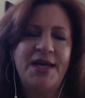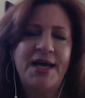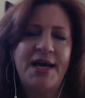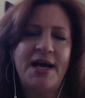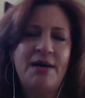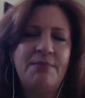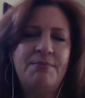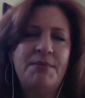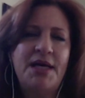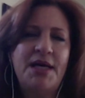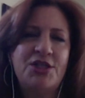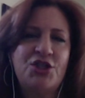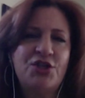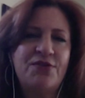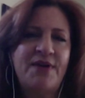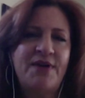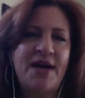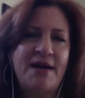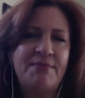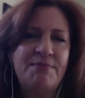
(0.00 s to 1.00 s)
how much have
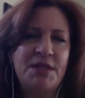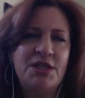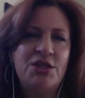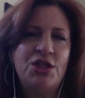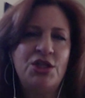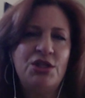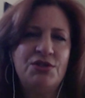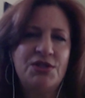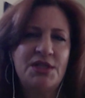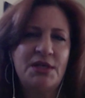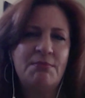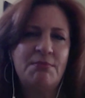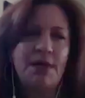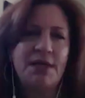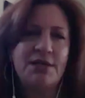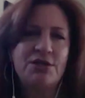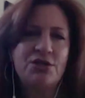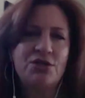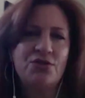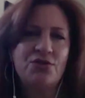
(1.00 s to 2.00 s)
I been using my
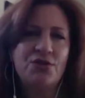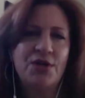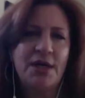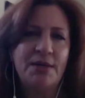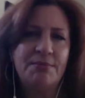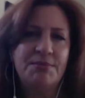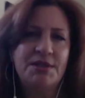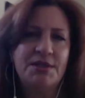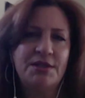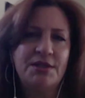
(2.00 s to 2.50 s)
script?